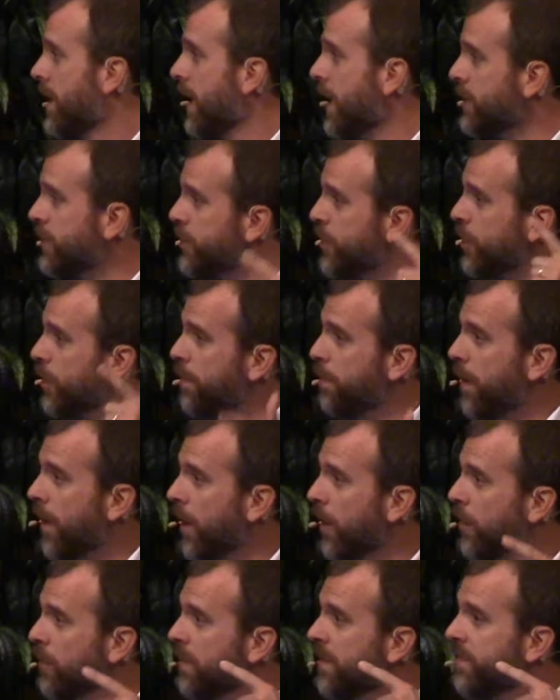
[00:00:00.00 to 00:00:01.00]
A
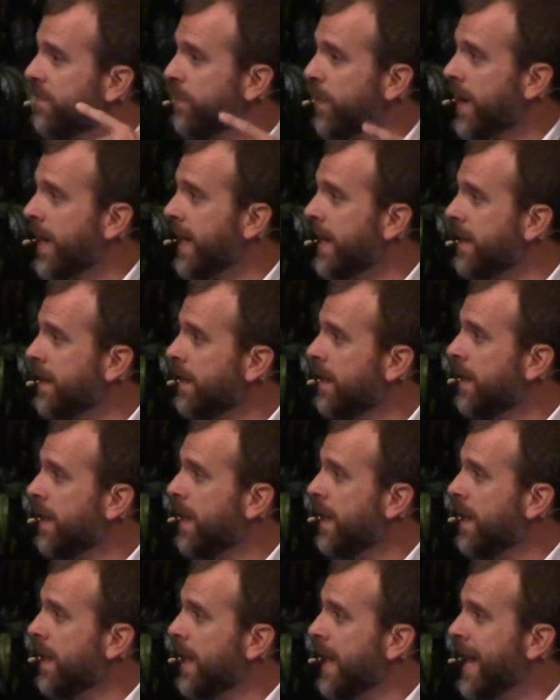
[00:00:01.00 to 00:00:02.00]
two-part refrain.
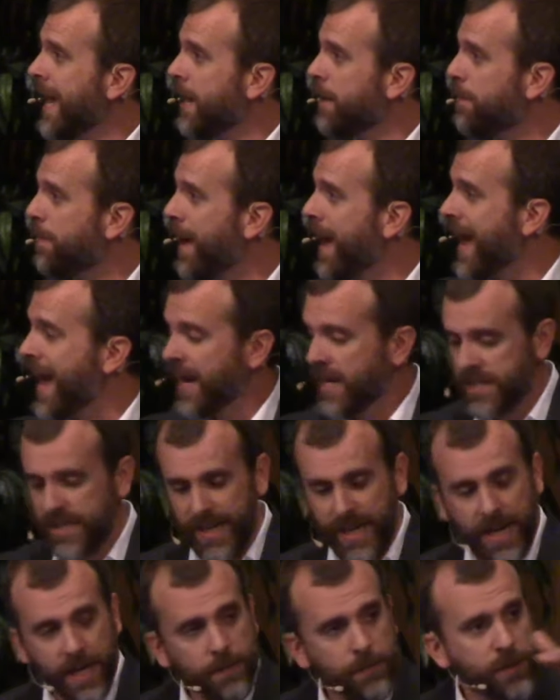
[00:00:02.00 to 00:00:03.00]
And packed
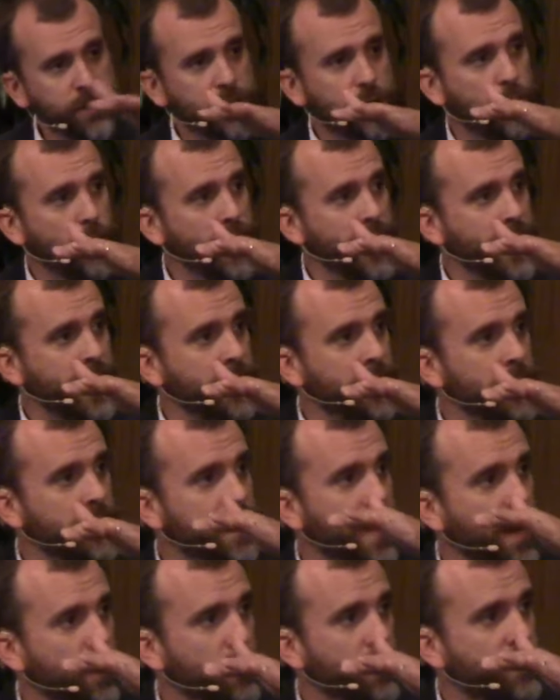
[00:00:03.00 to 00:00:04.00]
in between
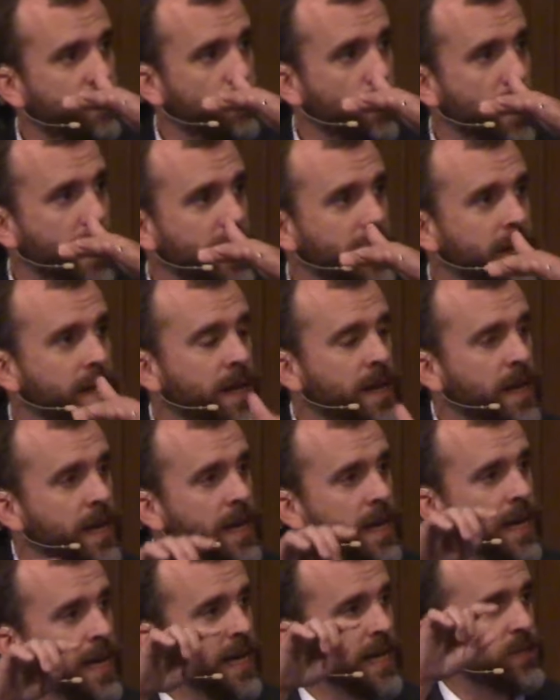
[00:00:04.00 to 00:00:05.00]
that refrain
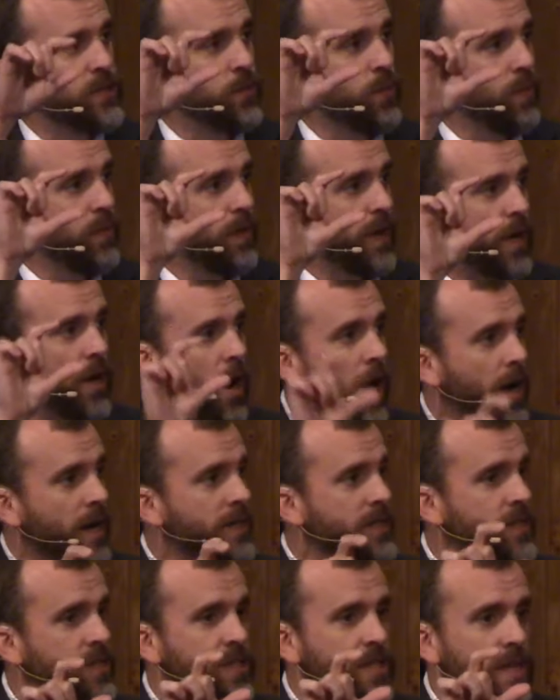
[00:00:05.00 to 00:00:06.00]
is
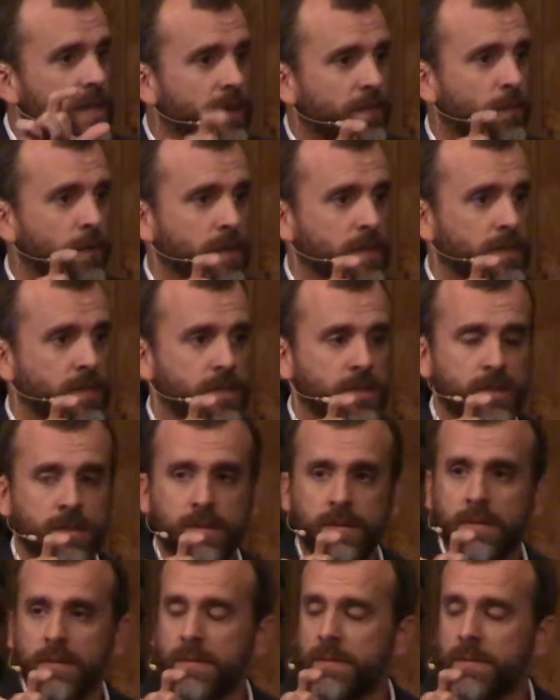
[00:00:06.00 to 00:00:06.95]
God's deliverance.